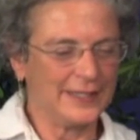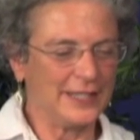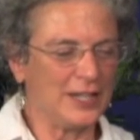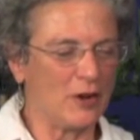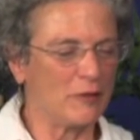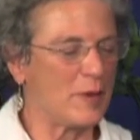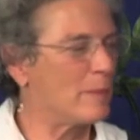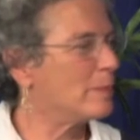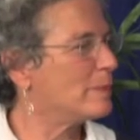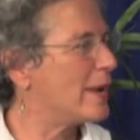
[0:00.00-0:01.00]
you know
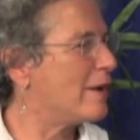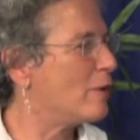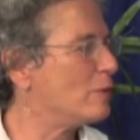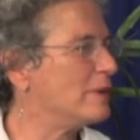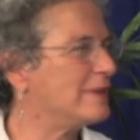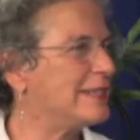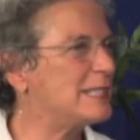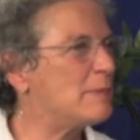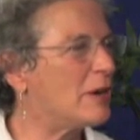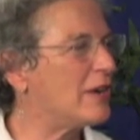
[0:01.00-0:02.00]
from my own
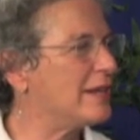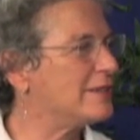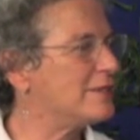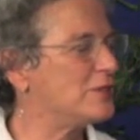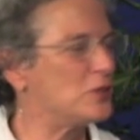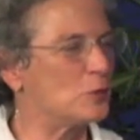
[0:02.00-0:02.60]
experience just